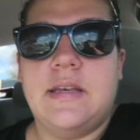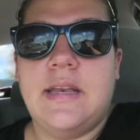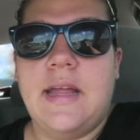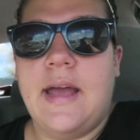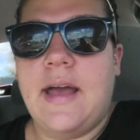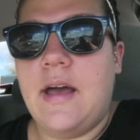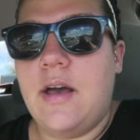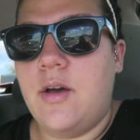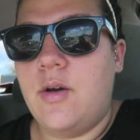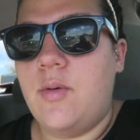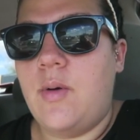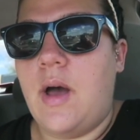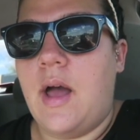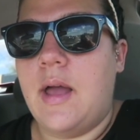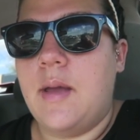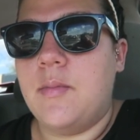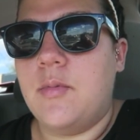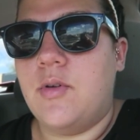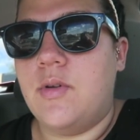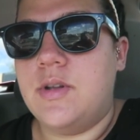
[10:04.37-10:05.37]
Now
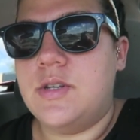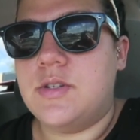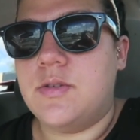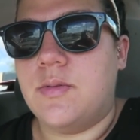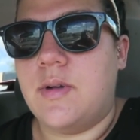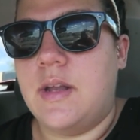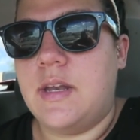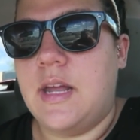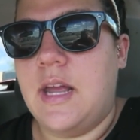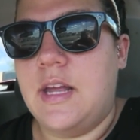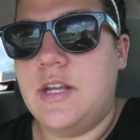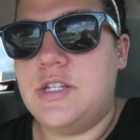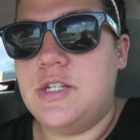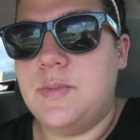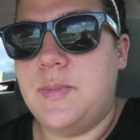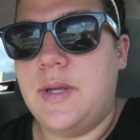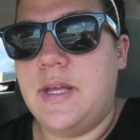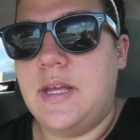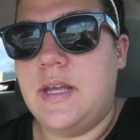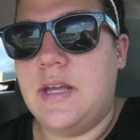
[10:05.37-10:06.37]
I'm going to run to
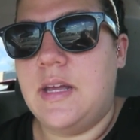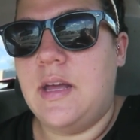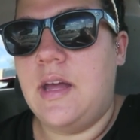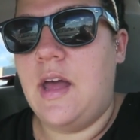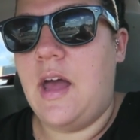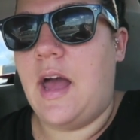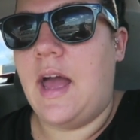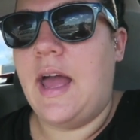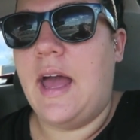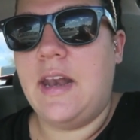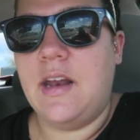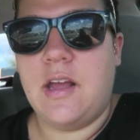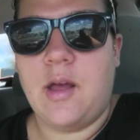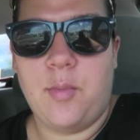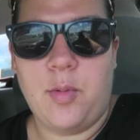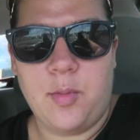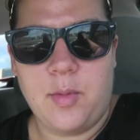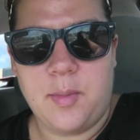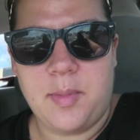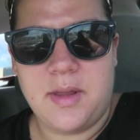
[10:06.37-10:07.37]
HEB. I had a
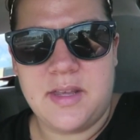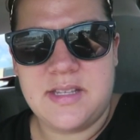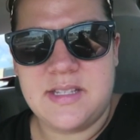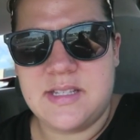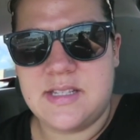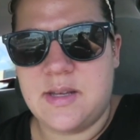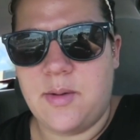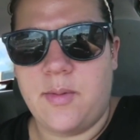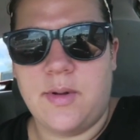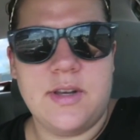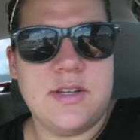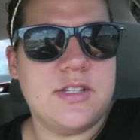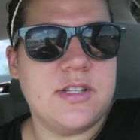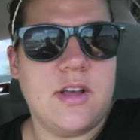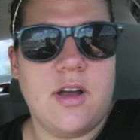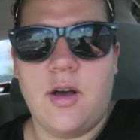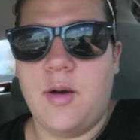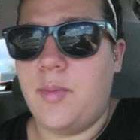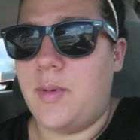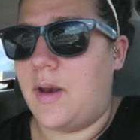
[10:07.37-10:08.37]
couple more places I wanted to
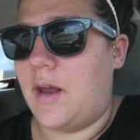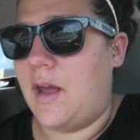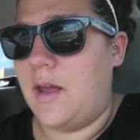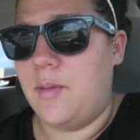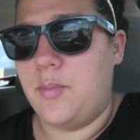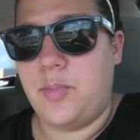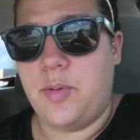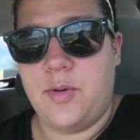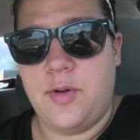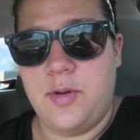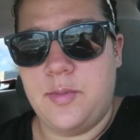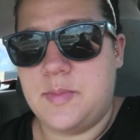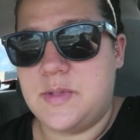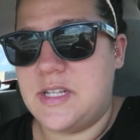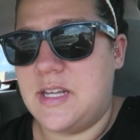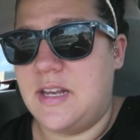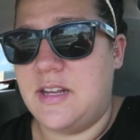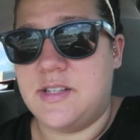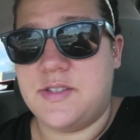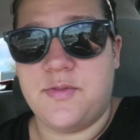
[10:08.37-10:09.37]
go but I am pooped.
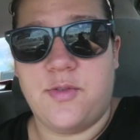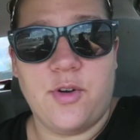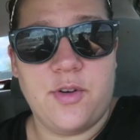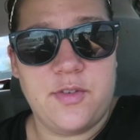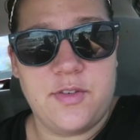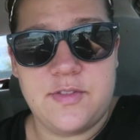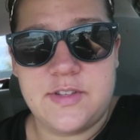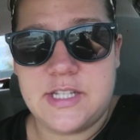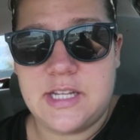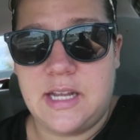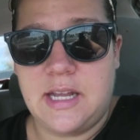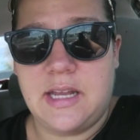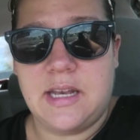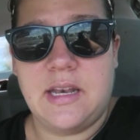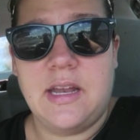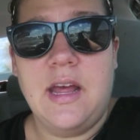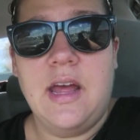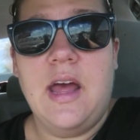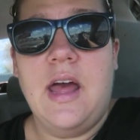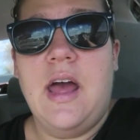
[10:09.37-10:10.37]
It is
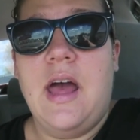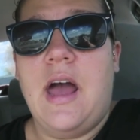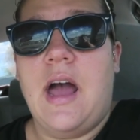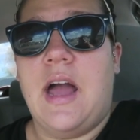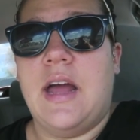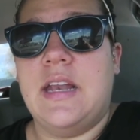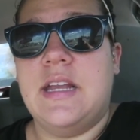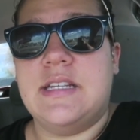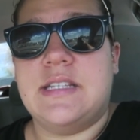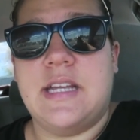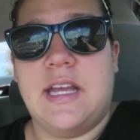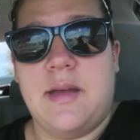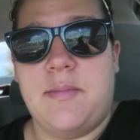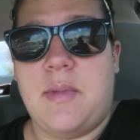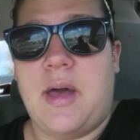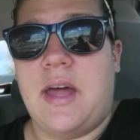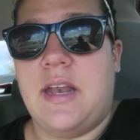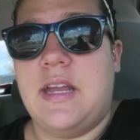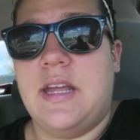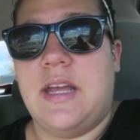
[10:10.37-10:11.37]
4.15. I need to get
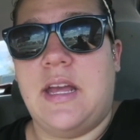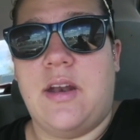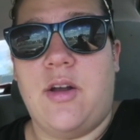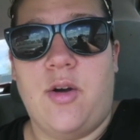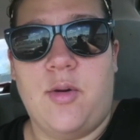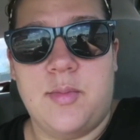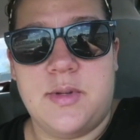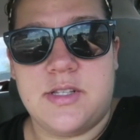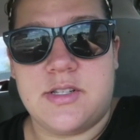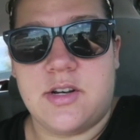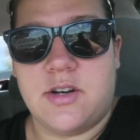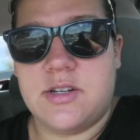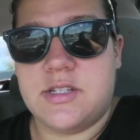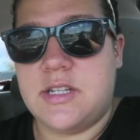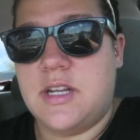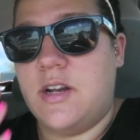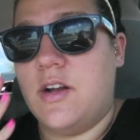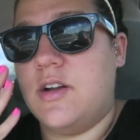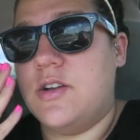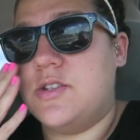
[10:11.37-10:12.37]
Maddie, get home and start
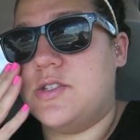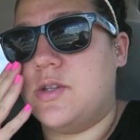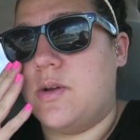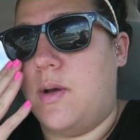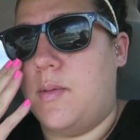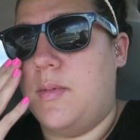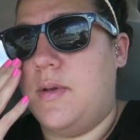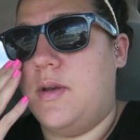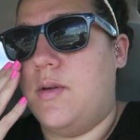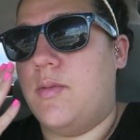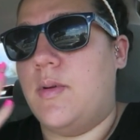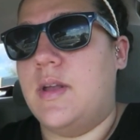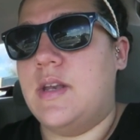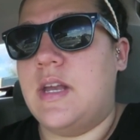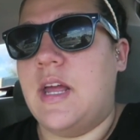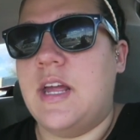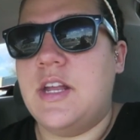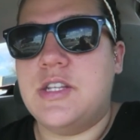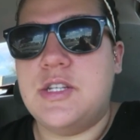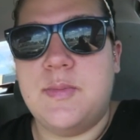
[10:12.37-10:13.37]
dinner so I'm gonna run
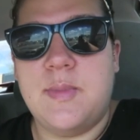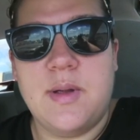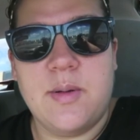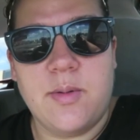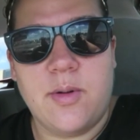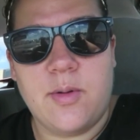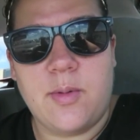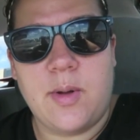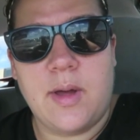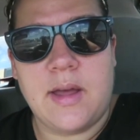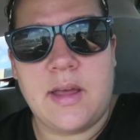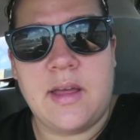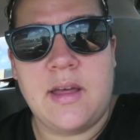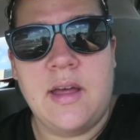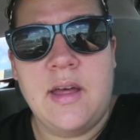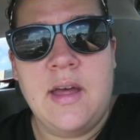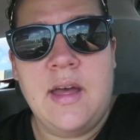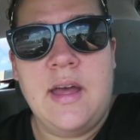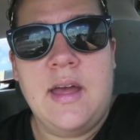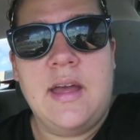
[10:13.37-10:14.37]
to HEB real quick,
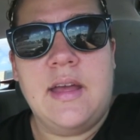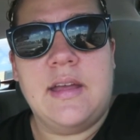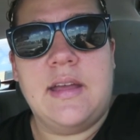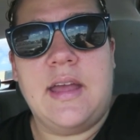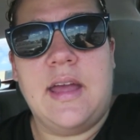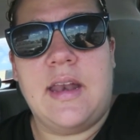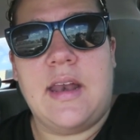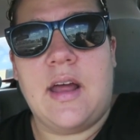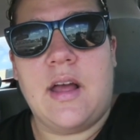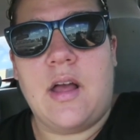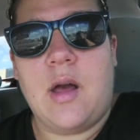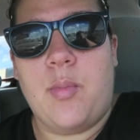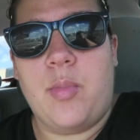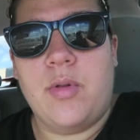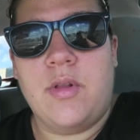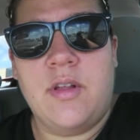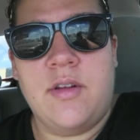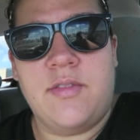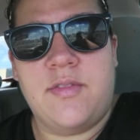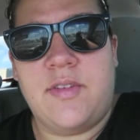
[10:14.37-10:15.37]
get a
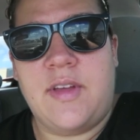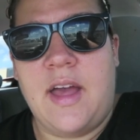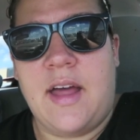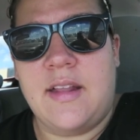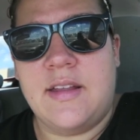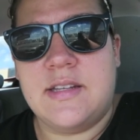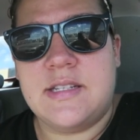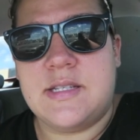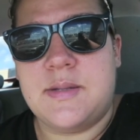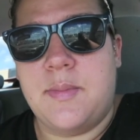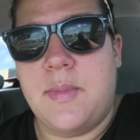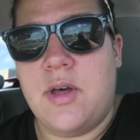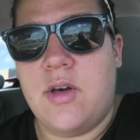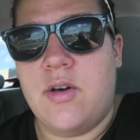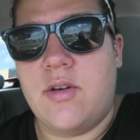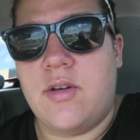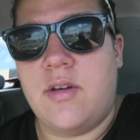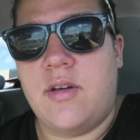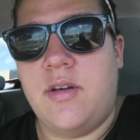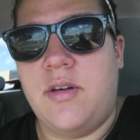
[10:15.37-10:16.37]
couple of gallons of
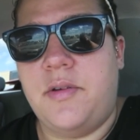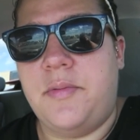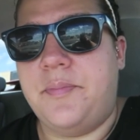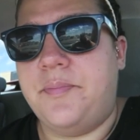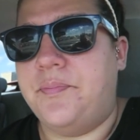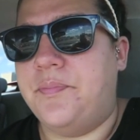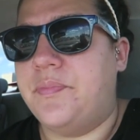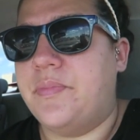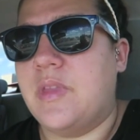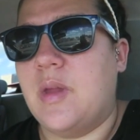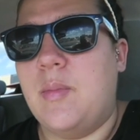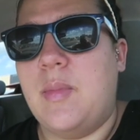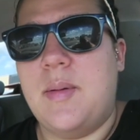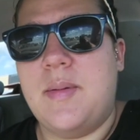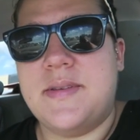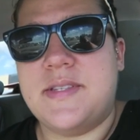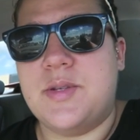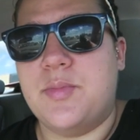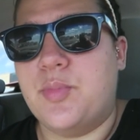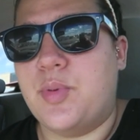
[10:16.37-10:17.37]
milk,
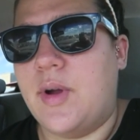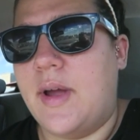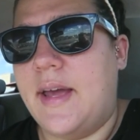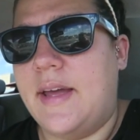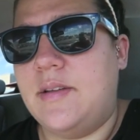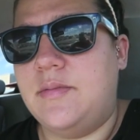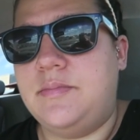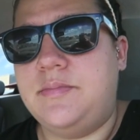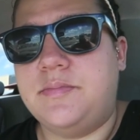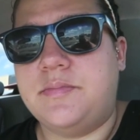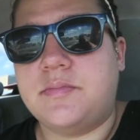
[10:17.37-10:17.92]
maybe some bread,